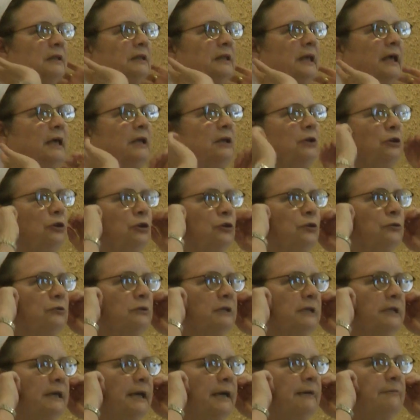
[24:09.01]
then
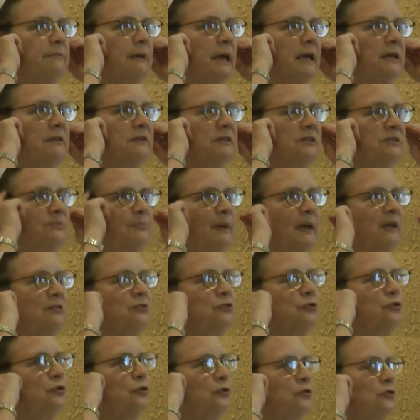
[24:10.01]
you can make the
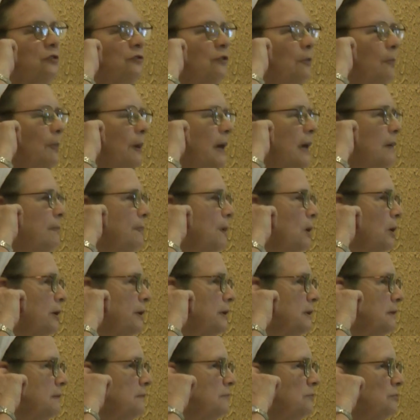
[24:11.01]
best use of a bad
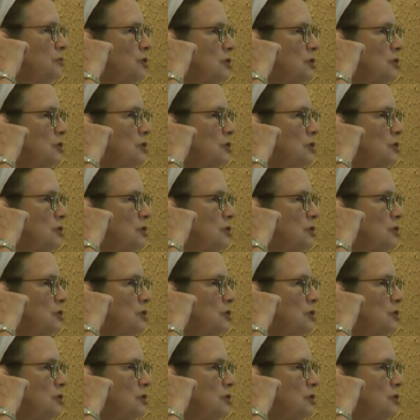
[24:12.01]
bargain.